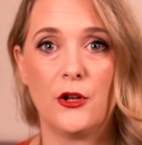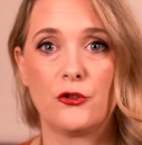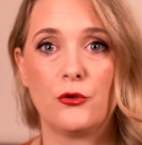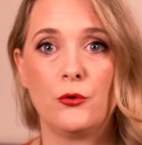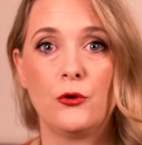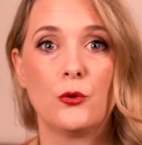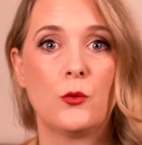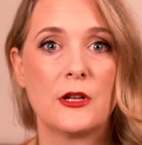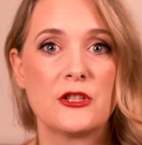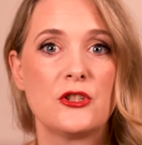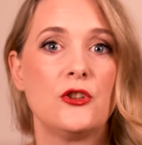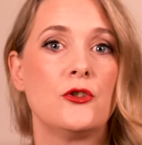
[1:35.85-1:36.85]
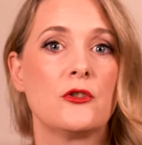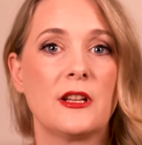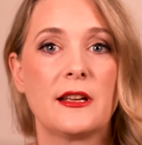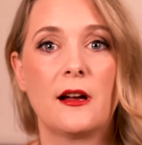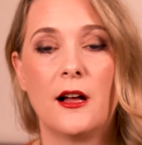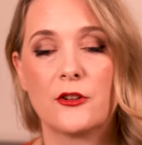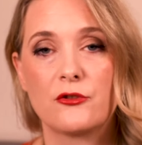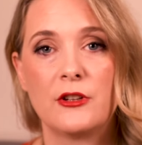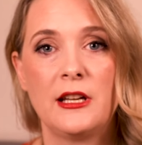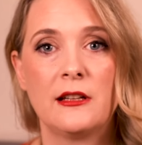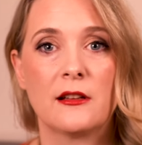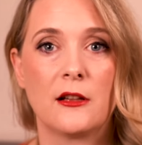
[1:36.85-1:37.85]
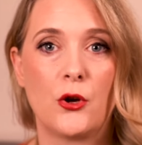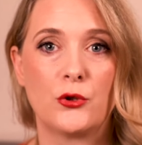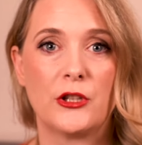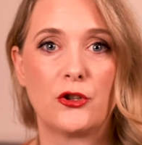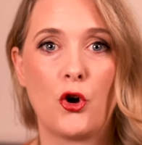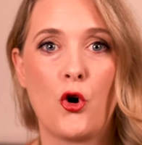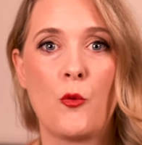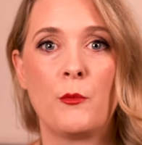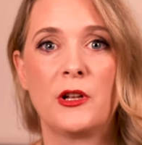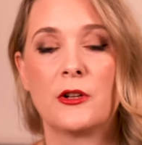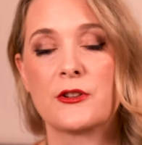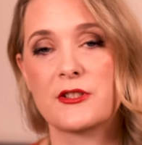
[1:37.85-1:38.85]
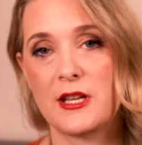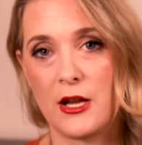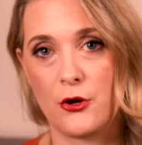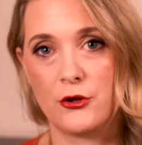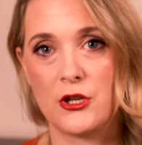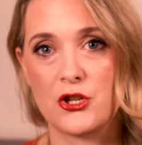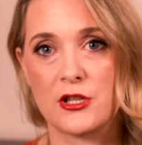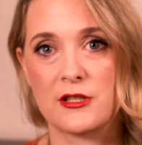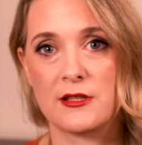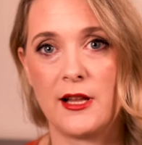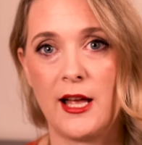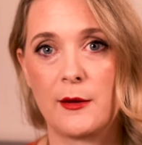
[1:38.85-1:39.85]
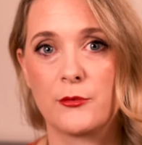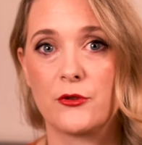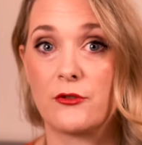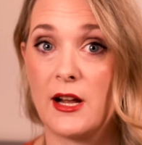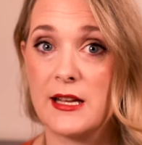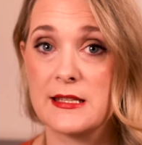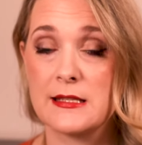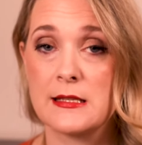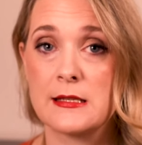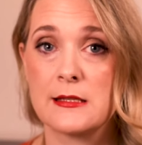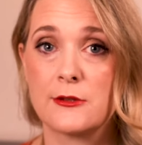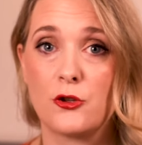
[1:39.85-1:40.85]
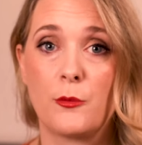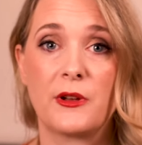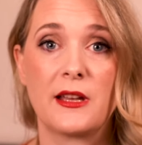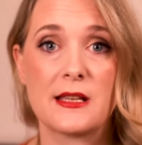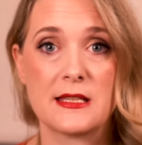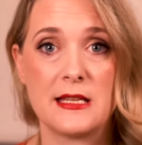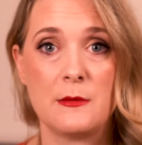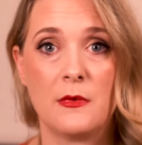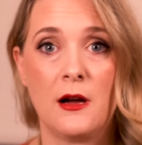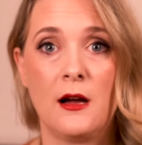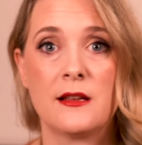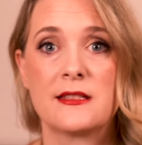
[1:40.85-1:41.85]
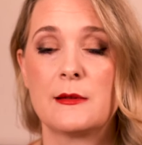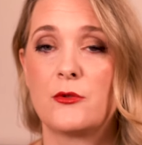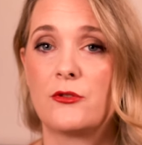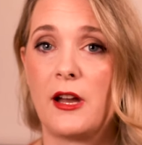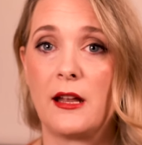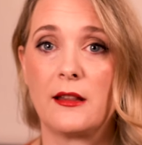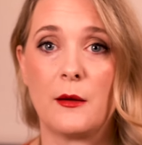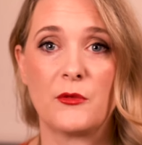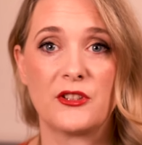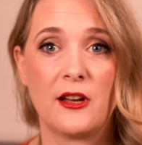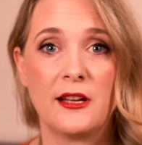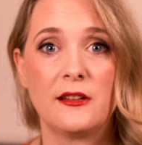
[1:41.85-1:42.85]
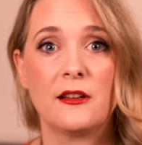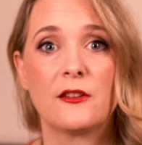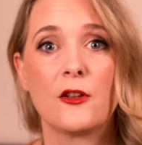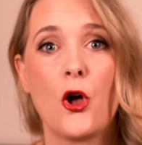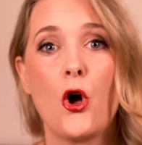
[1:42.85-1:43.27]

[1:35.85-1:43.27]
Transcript: To the ones you usually can't treat alone at home belong skin conditions like psoriasis, atopic eczema, seborrheic dermatitis,